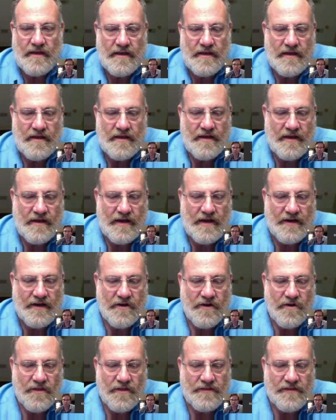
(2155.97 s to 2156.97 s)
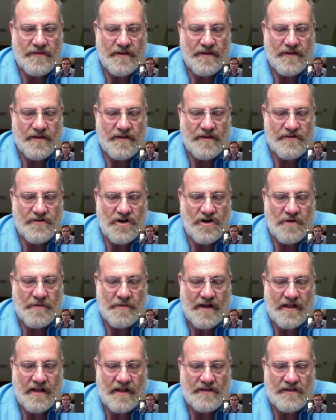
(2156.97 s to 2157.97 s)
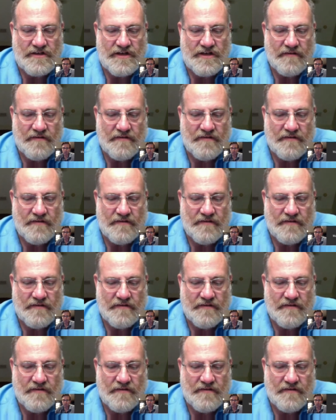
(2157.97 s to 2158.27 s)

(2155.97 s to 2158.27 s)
I know that the terminology